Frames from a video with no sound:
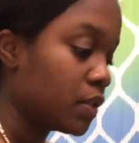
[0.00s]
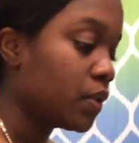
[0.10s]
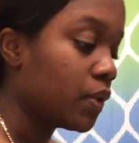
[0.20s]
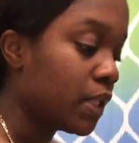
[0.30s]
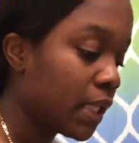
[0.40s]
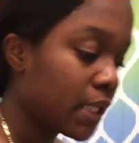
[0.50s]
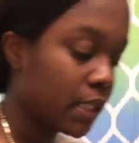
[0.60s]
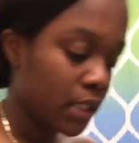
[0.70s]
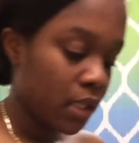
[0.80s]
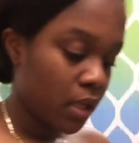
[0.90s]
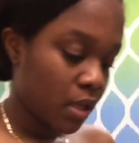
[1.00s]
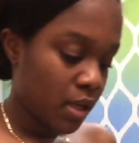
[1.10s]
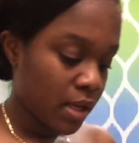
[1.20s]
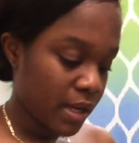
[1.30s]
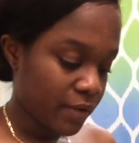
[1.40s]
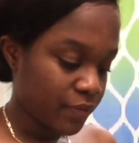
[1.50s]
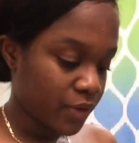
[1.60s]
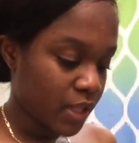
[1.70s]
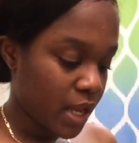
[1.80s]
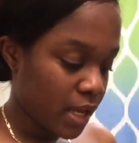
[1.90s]
So then
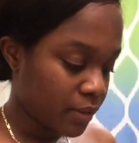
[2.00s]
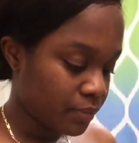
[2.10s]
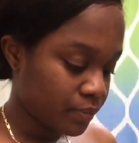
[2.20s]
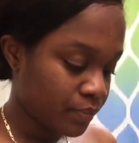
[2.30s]
after that,